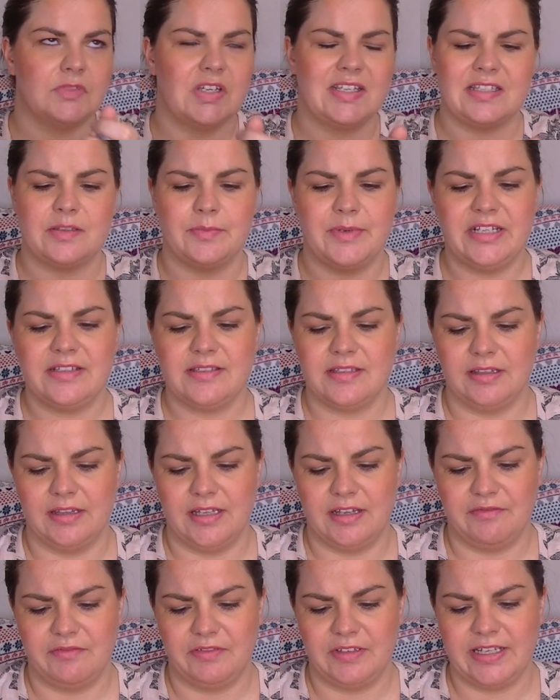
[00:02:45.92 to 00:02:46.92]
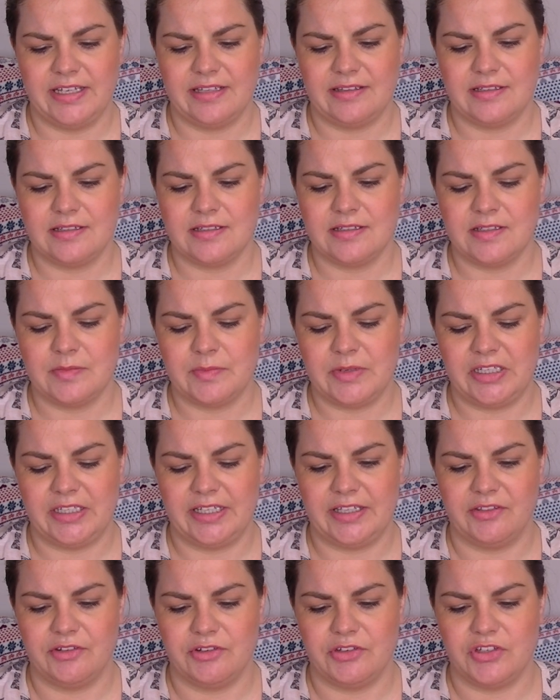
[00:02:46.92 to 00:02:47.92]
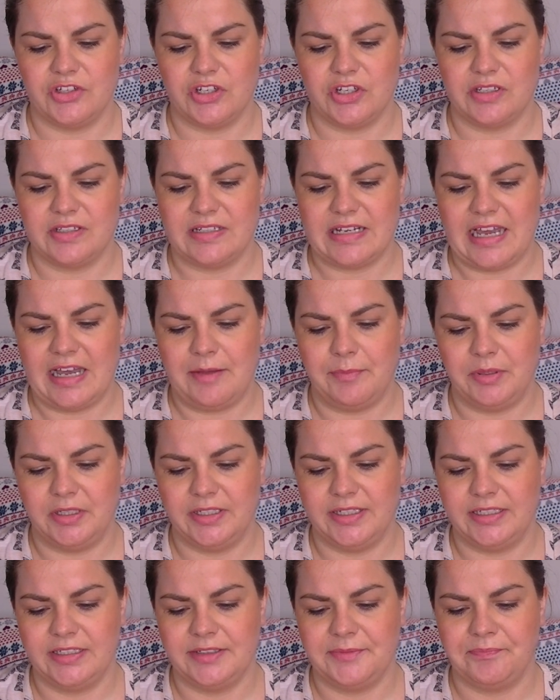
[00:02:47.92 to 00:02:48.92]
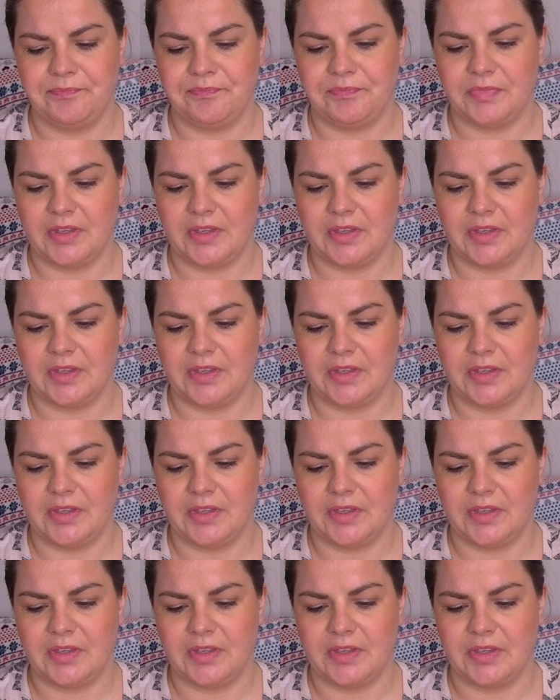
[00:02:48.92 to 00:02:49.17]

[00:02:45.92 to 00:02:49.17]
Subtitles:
It smells lovely. It doesn't smell like there's just apple in it.